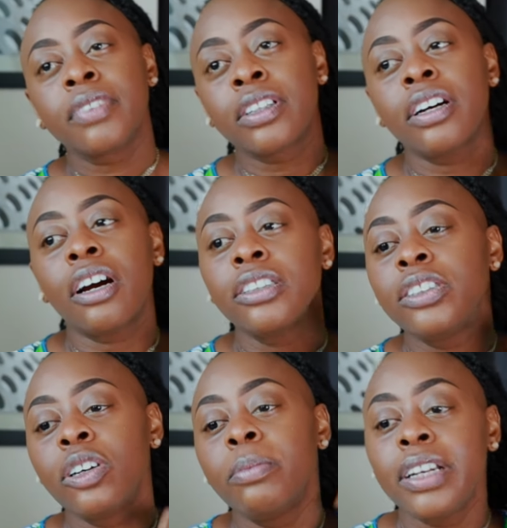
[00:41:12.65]
there are
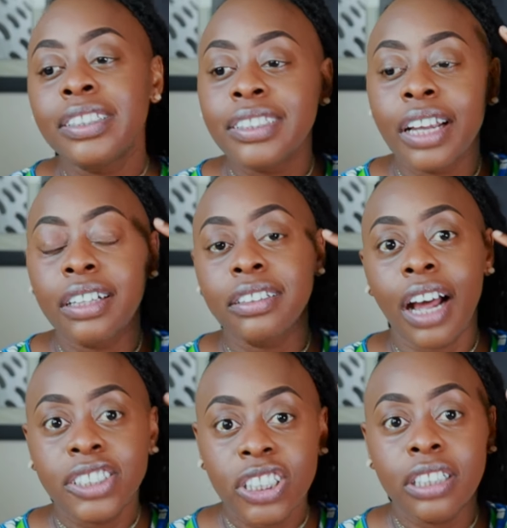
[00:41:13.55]
so many
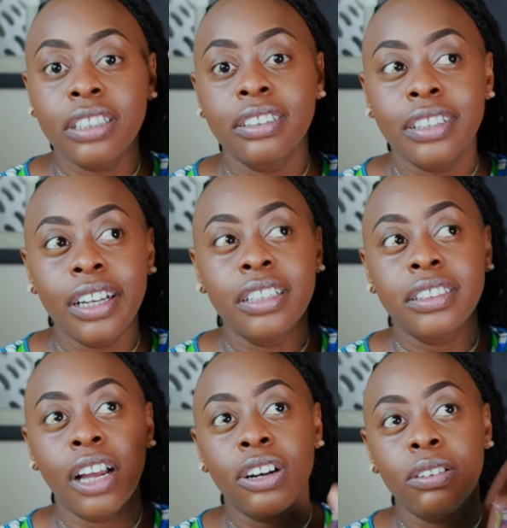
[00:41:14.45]
psychological things
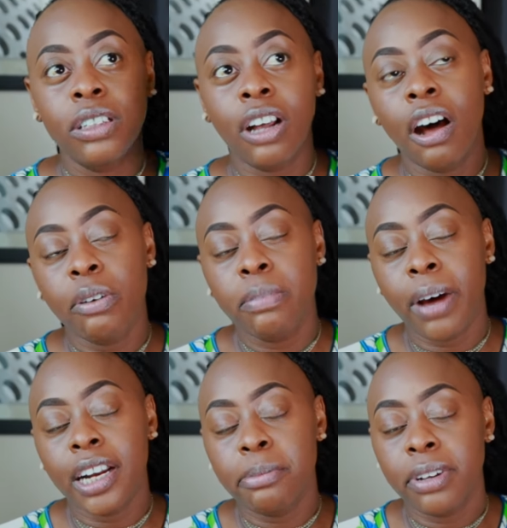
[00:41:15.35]
that go along with
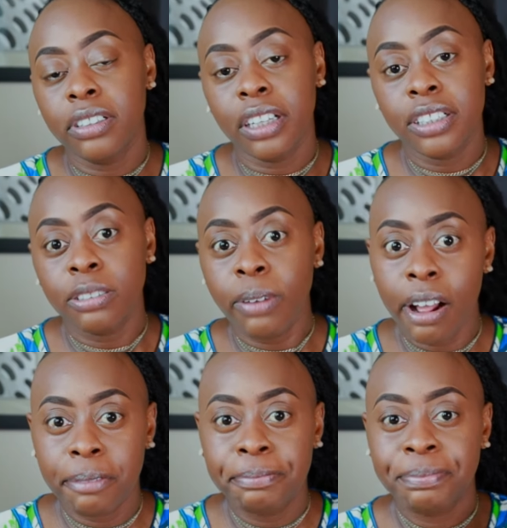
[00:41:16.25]
bodybuilding as
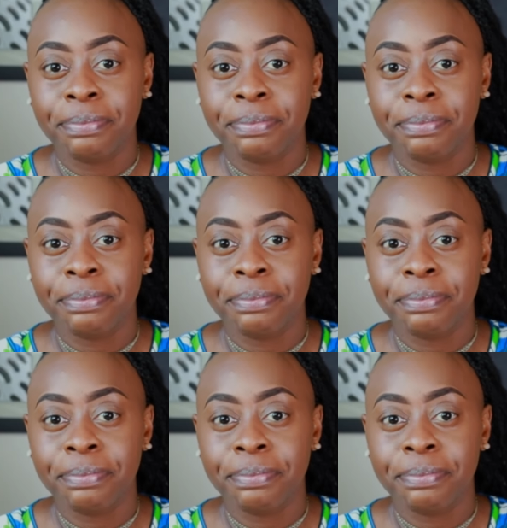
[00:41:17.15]
well.